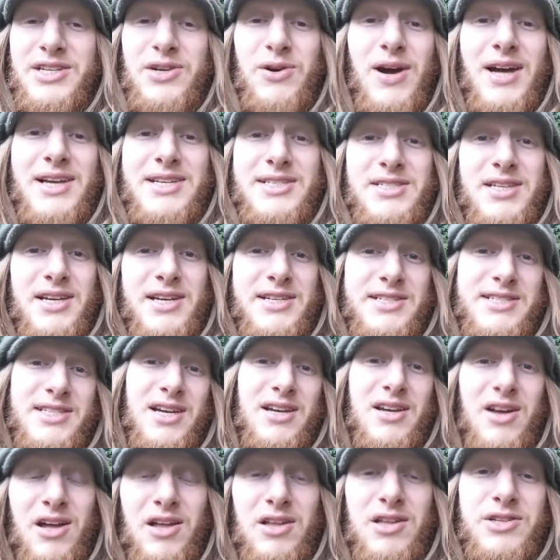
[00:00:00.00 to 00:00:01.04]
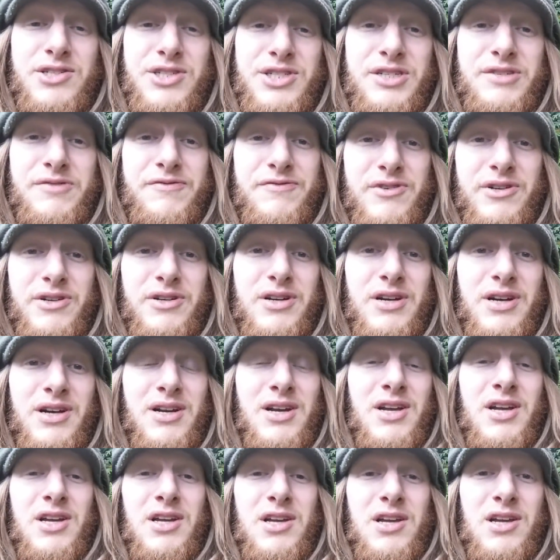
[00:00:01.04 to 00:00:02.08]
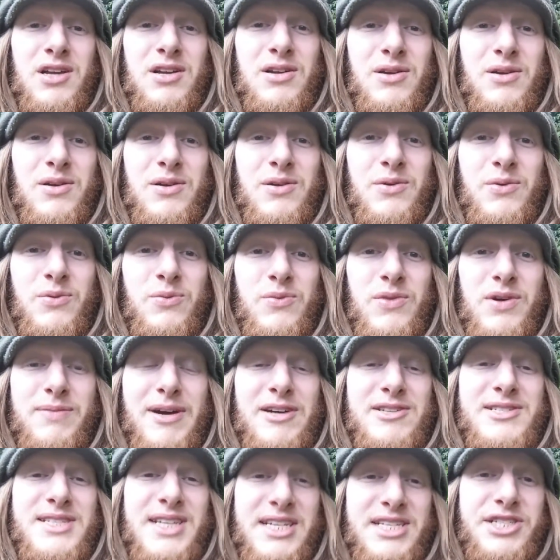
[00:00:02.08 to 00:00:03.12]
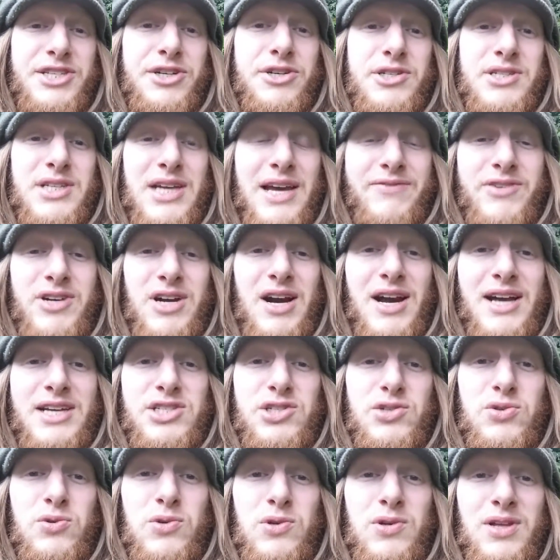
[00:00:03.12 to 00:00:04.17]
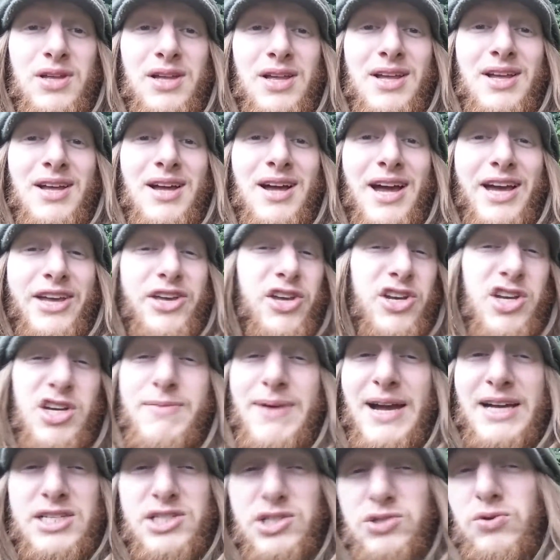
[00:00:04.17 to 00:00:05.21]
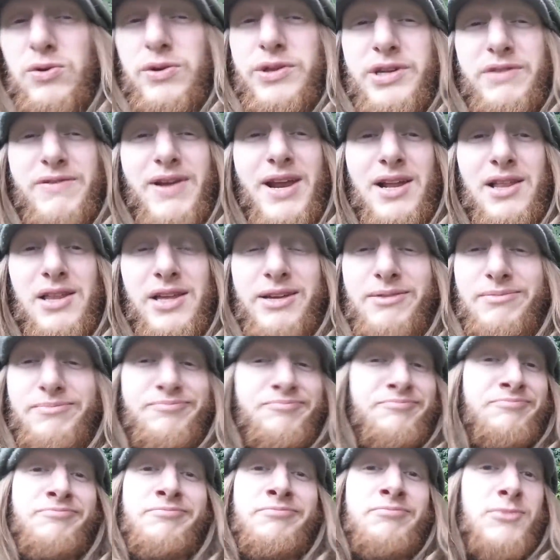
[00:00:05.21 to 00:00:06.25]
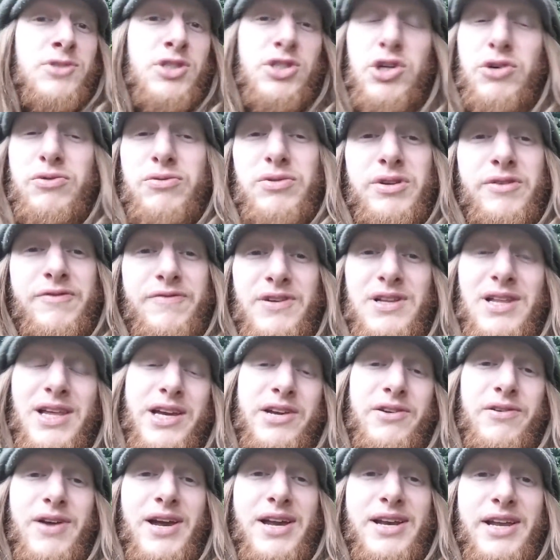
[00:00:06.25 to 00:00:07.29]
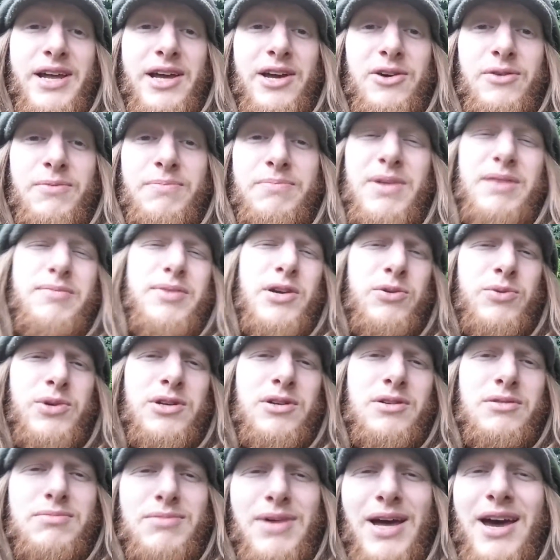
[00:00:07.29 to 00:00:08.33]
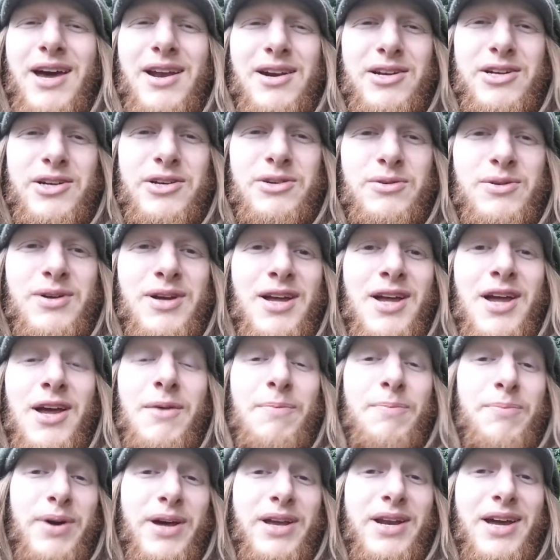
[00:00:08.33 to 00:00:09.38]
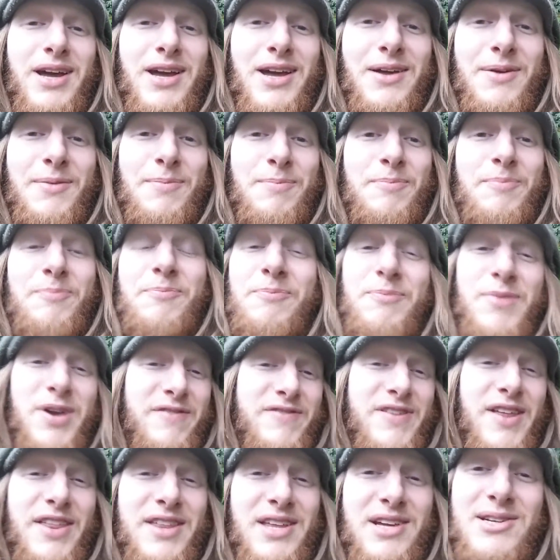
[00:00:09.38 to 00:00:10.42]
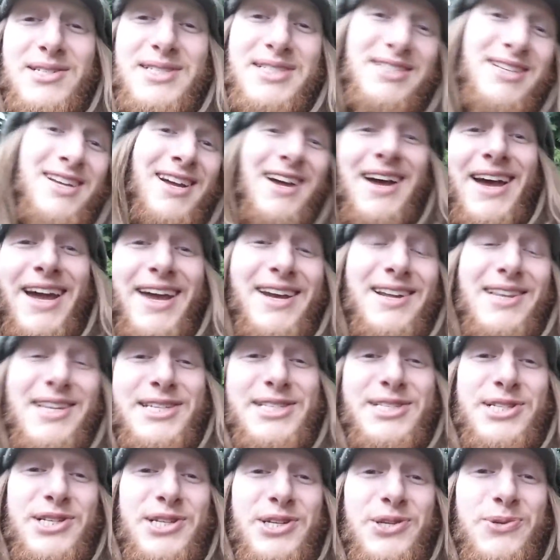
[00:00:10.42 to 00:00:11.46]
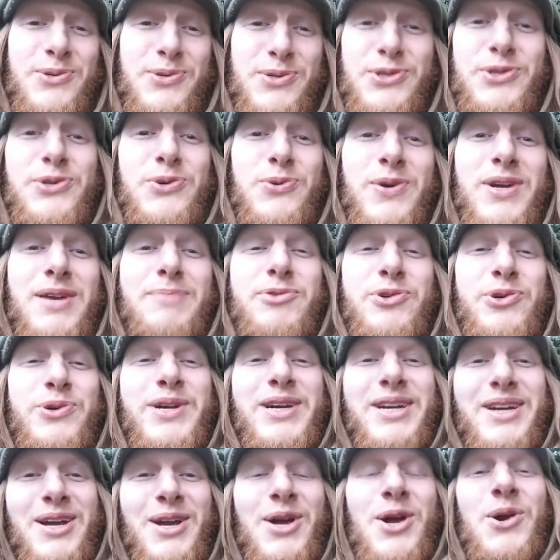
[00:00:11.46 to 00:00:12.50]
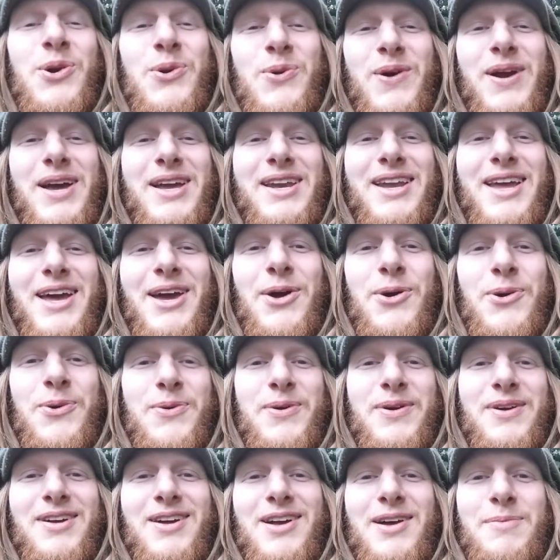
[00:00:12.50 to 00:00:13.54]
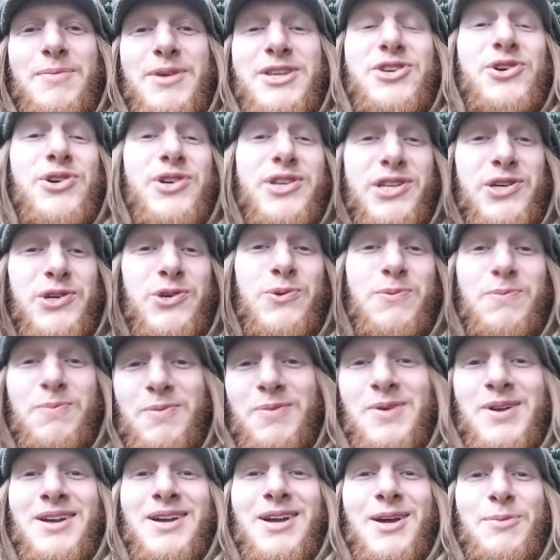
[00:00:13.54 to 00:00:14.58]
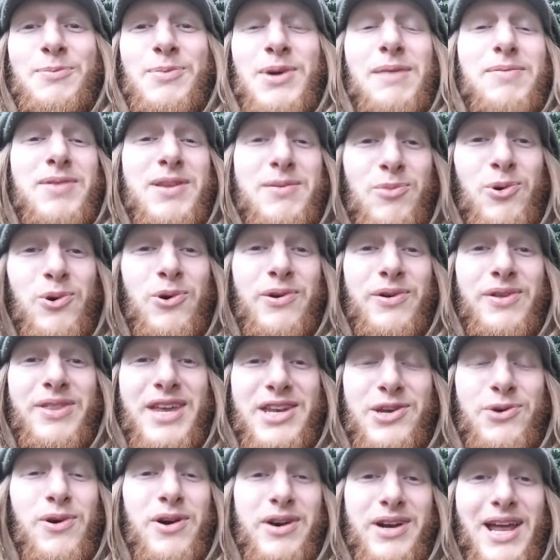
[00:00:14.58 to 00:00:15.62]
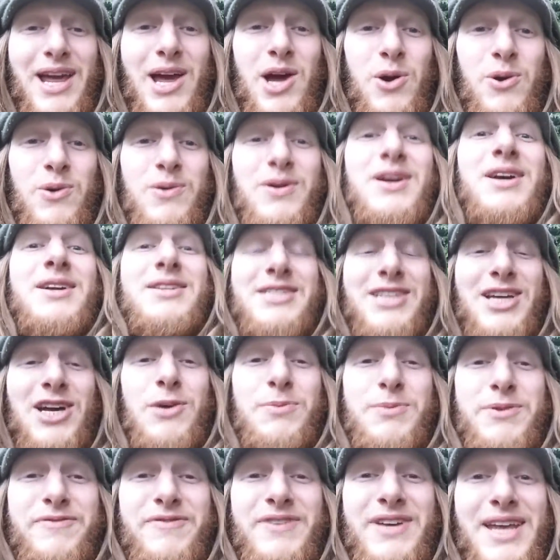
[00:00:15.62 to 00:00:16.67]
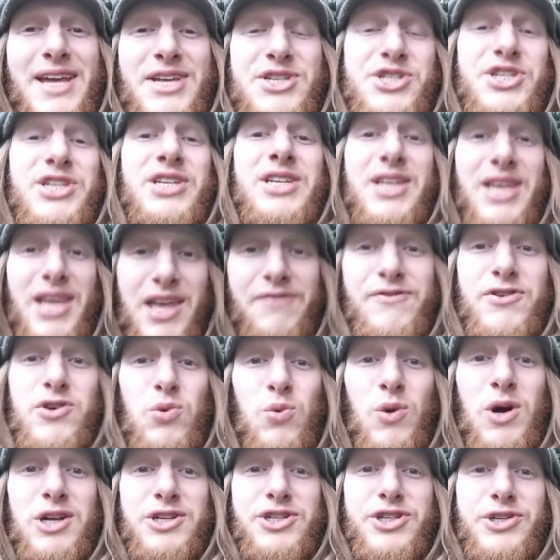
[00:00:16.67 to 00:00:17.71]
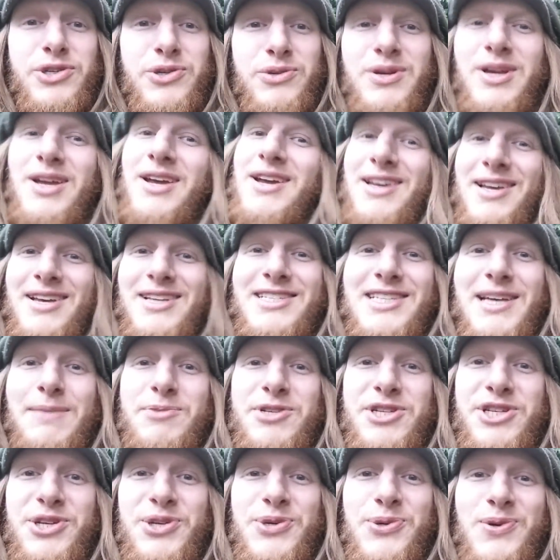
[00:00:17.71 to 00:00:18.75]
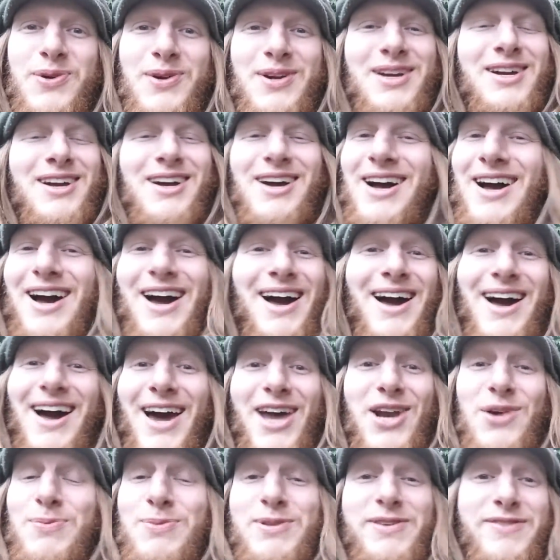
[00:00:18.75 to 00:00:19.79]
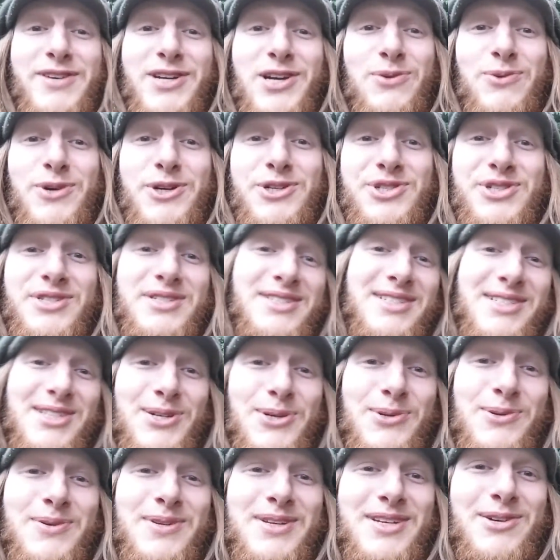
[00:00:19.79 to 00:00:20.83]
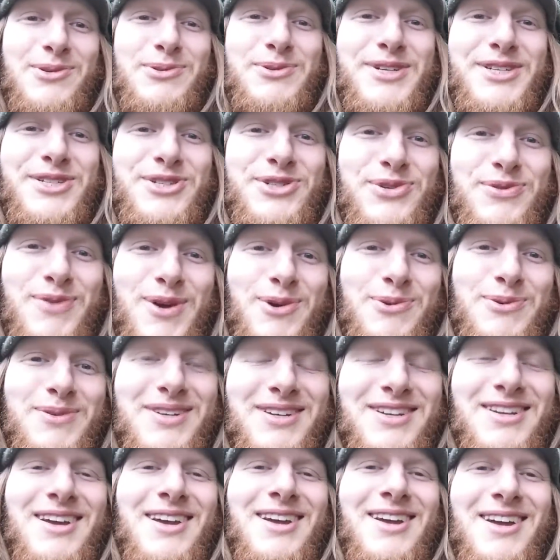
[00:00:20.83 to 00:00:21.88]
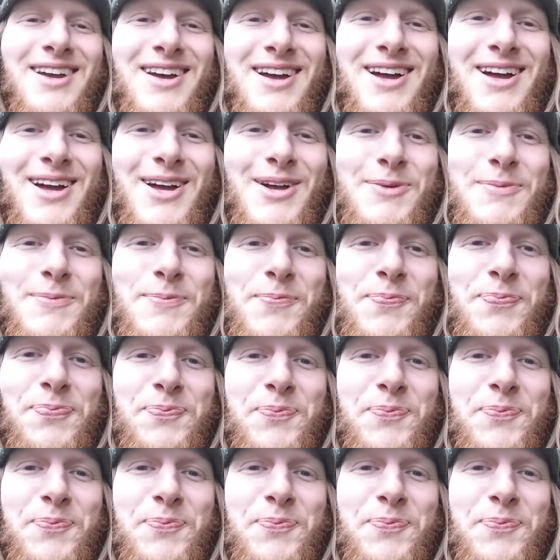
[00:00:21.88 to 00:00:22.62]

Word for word: you know, I studied psychology for, what, about six years after high school. I could go back to school theoretically. Don't really feel like it right now. Maybe I will. I don't know. But, uh, but if nothing else, I can at least do, do what I'm doing right now. Um, and you can do probably more than you are now to help defeat aging if you want to. It's up to you. I don't believe in coercion, so, you know, to each their own. Um,